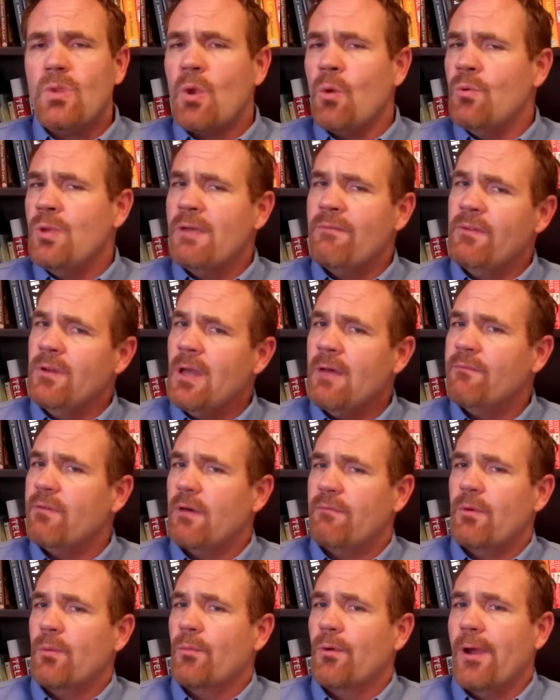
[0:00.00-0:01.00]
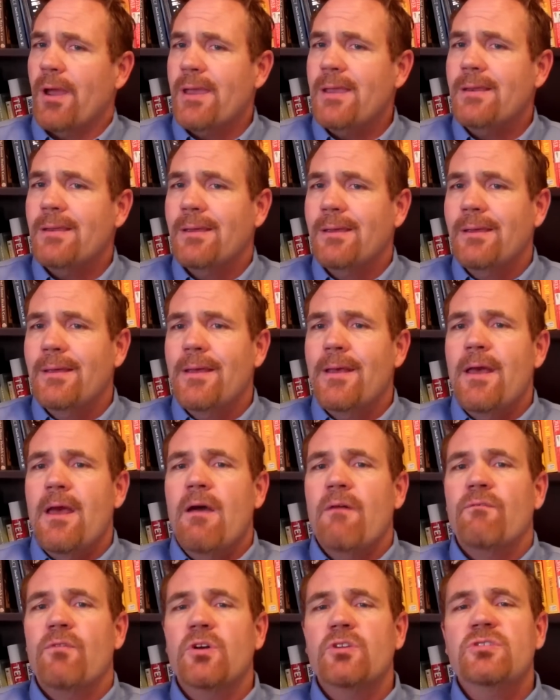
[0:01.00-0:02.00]
We have enough of them, right?
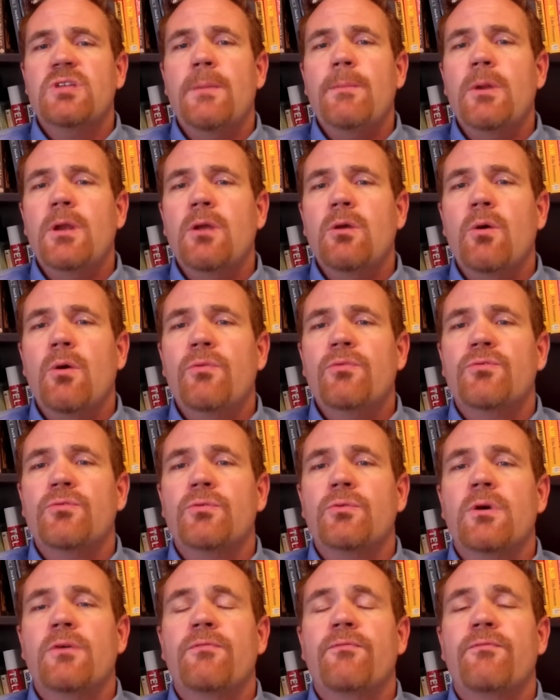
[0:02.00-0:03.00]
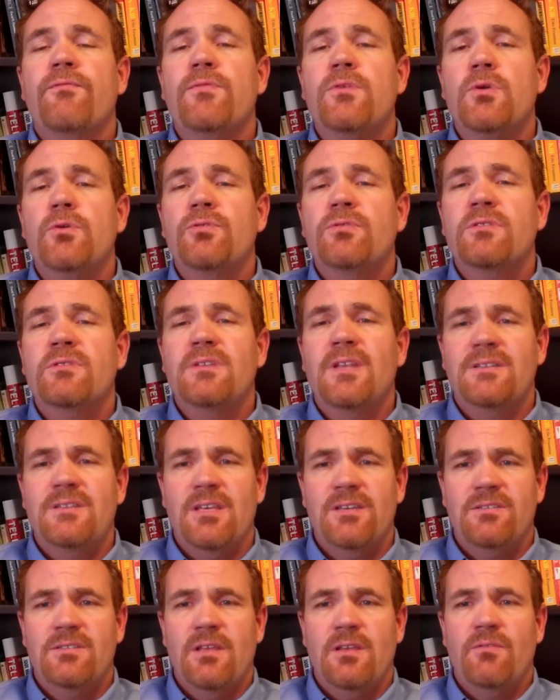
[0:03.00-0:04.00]
First, I'm going to go through a few
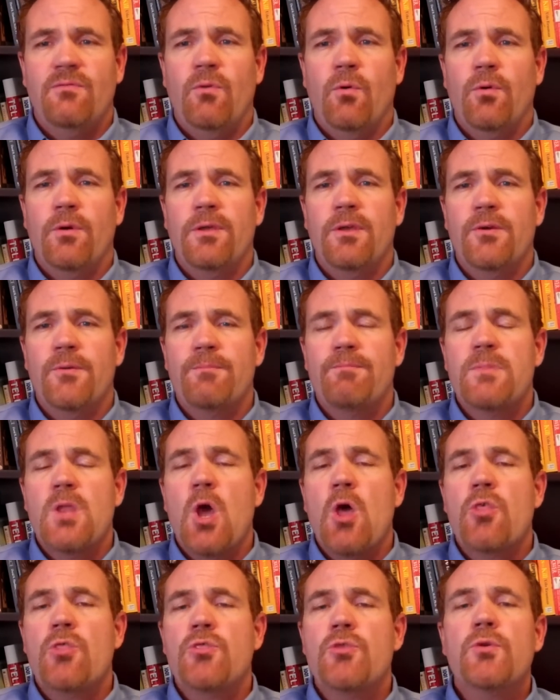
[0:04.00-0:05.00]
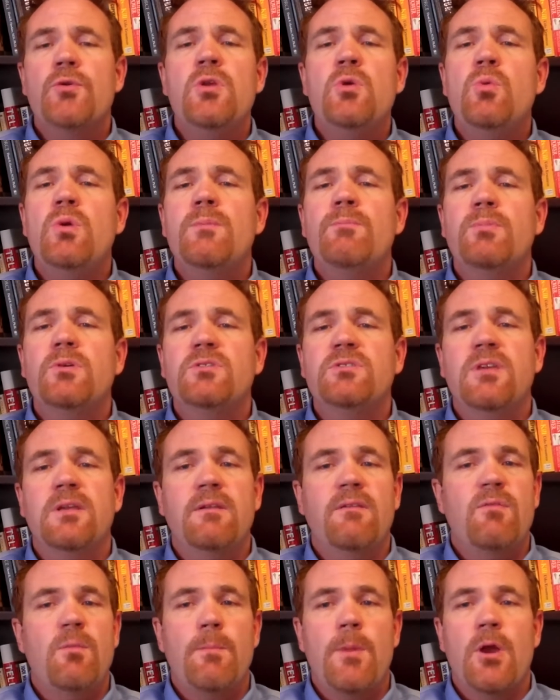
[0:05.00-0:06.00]
statistics for you.
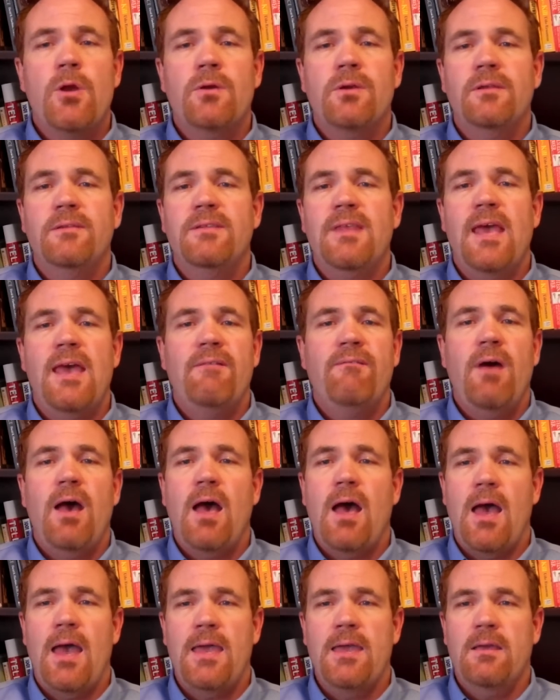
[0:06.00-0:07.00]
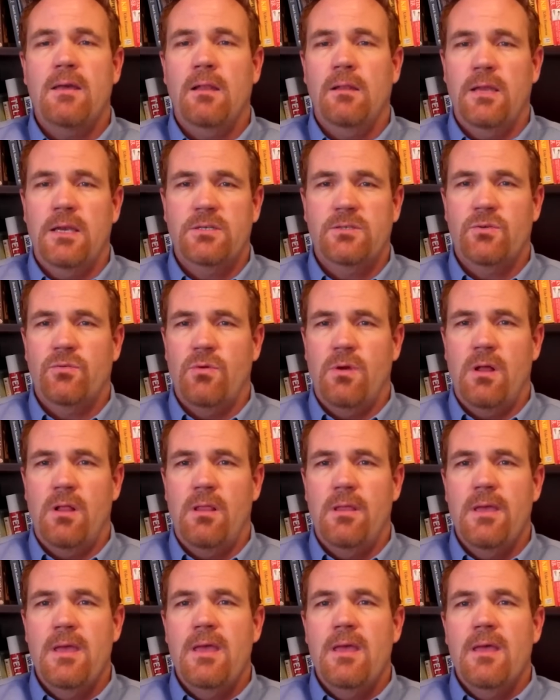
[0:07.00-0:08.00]
31% of Americans have high cholesterol.
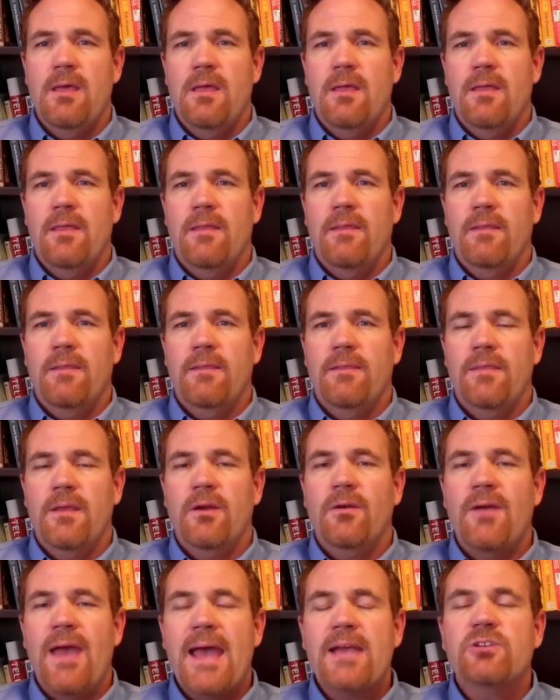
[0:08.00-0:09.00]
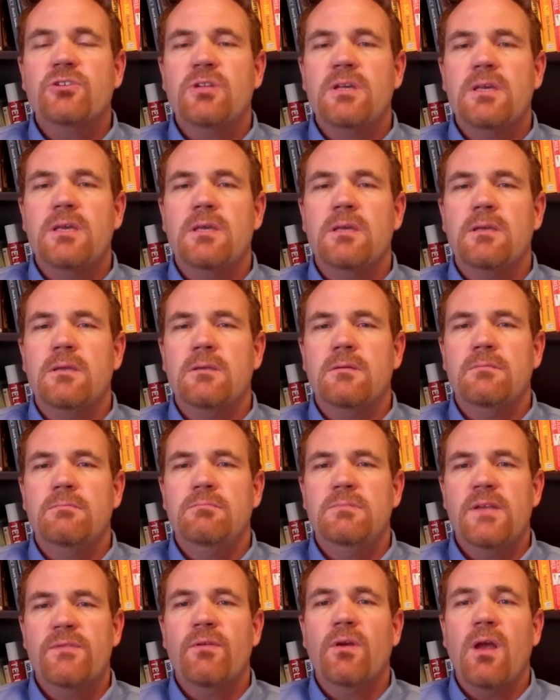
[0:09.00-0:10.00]
There are actually
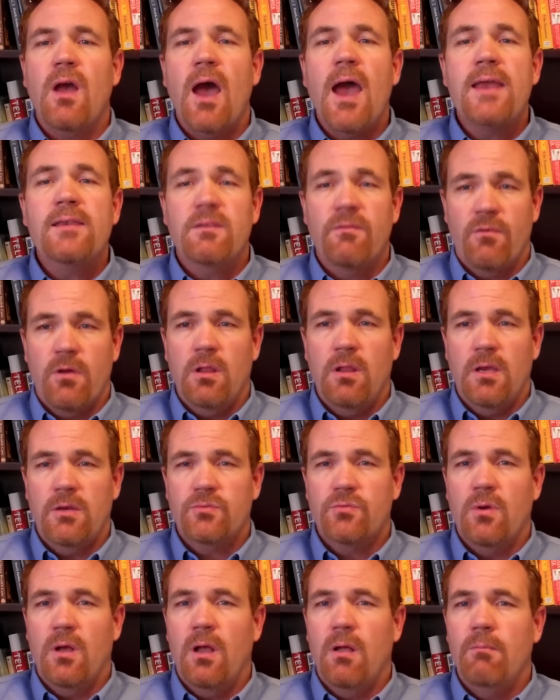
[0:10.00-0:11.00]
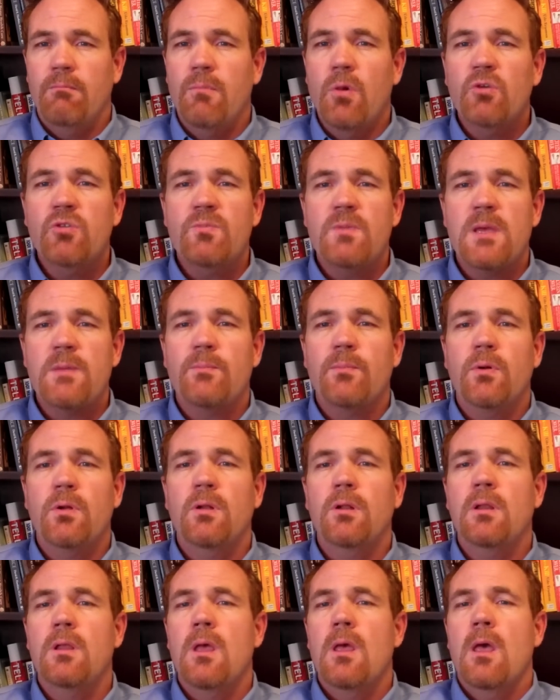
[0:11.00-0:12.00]
different kinds of cholesterol. Most
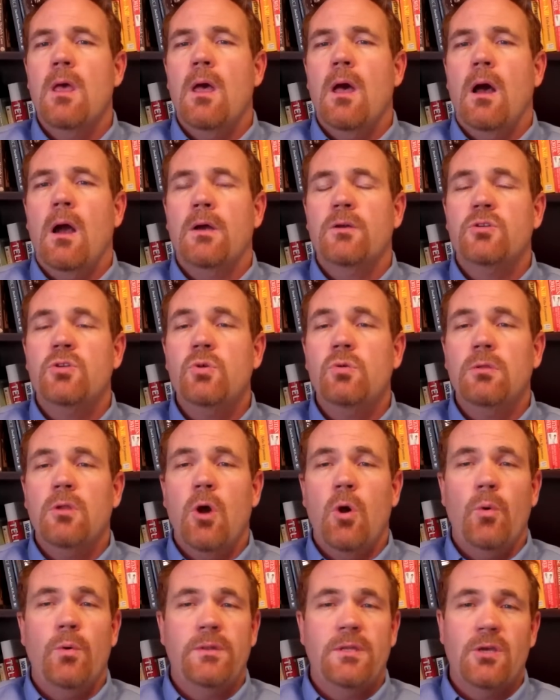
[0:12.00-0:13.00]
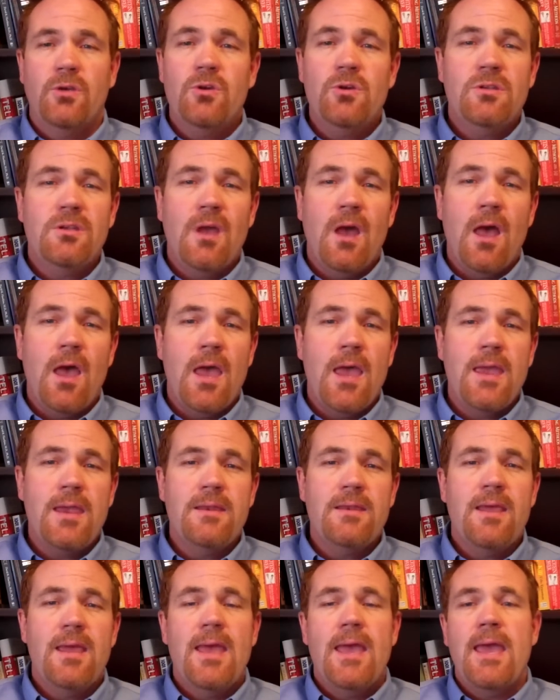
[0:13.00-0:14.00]
people are too low in the good
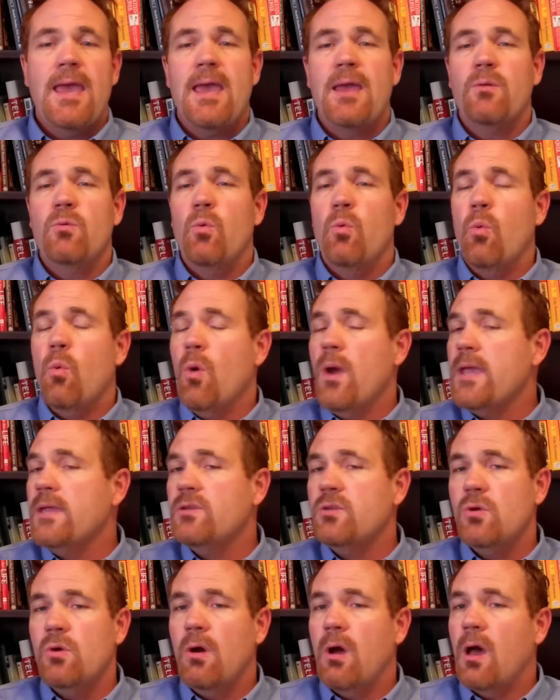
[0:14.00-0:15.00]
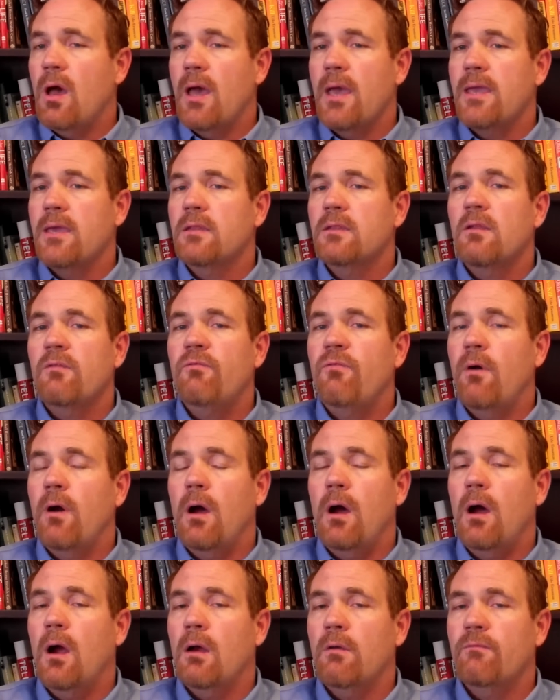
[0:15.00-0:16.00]
kind and way too high in the
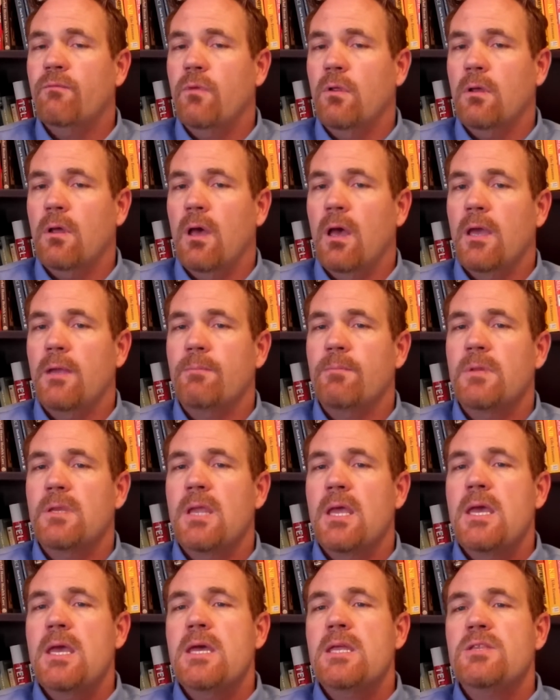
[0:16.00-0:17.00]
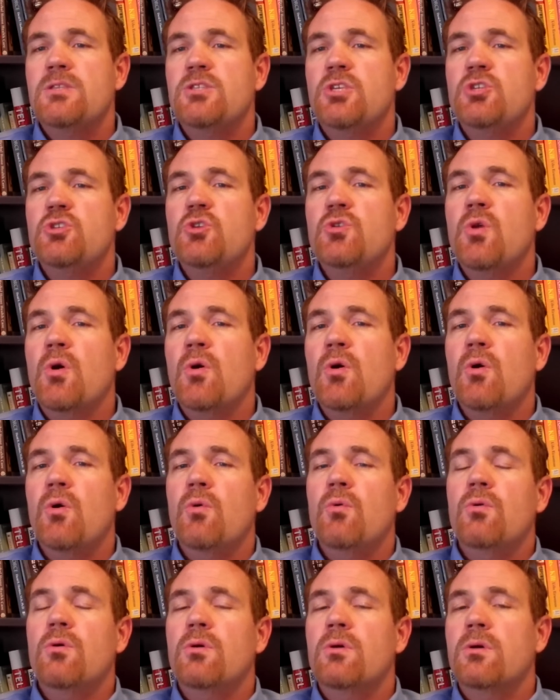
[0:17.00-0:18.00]
harmful kind. Do you
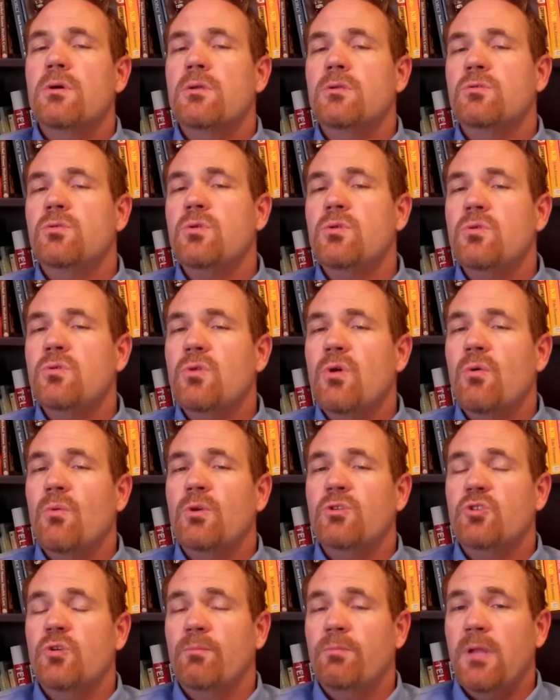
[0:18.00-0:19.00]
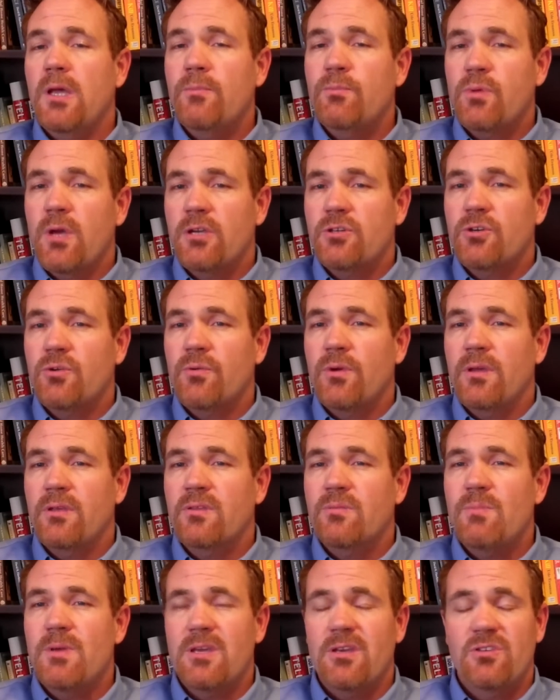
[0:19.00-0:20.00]
know what your blood pressure
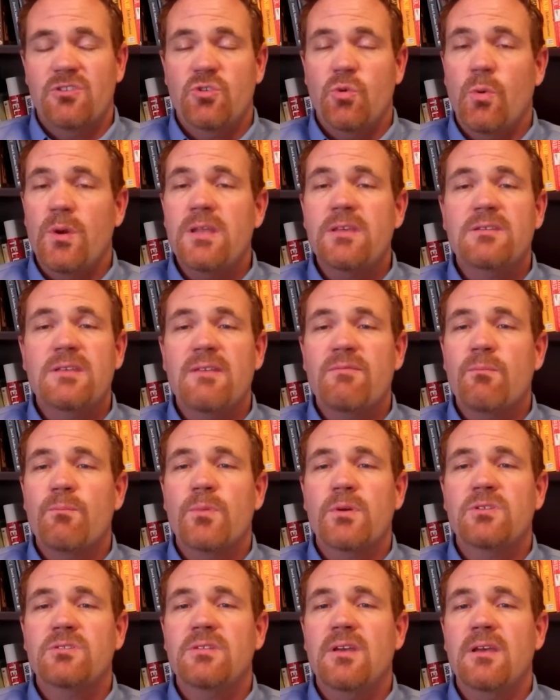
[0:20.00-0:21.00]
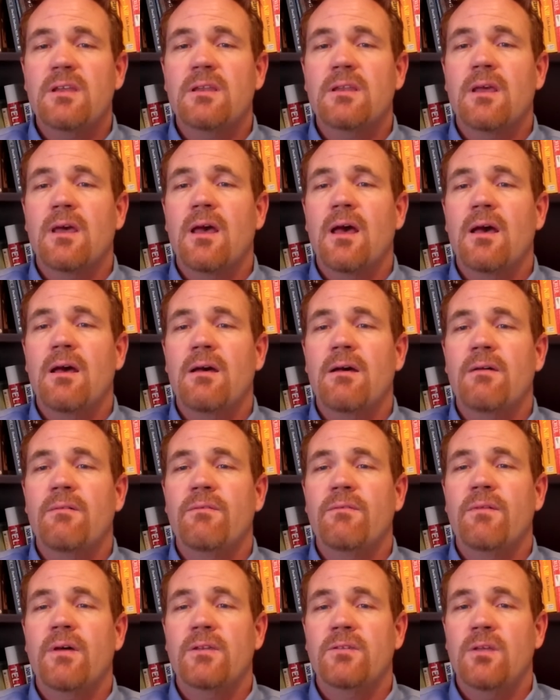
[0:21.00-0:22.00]
is? Because 27% of
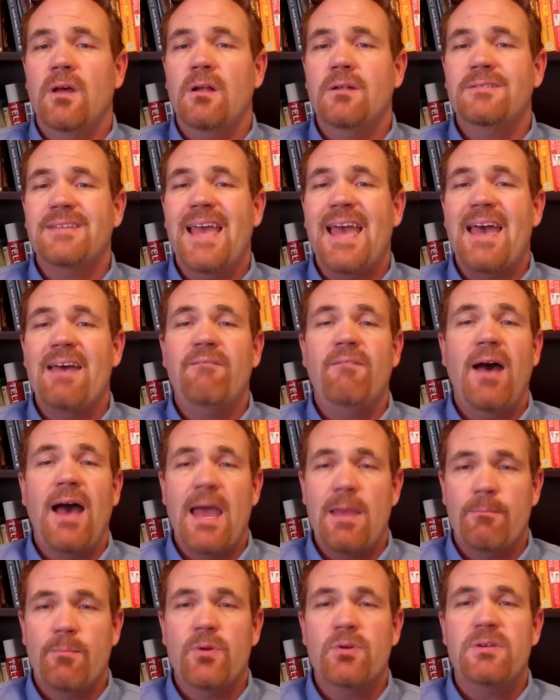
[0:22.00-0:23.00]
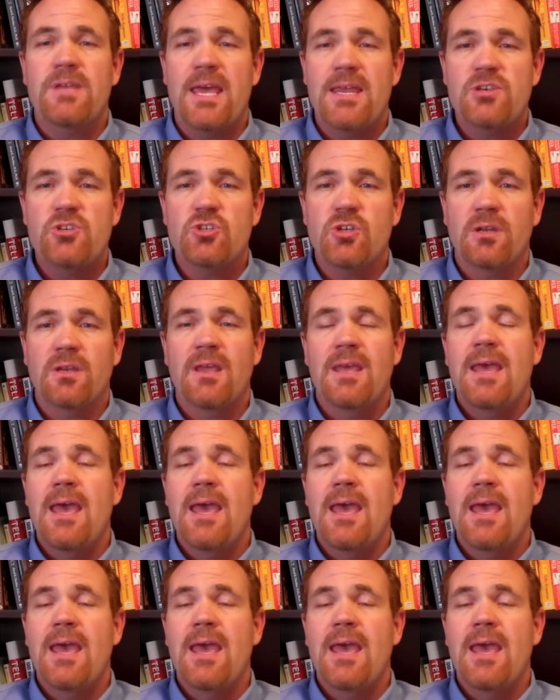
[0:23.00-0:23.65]
adults have hypertension.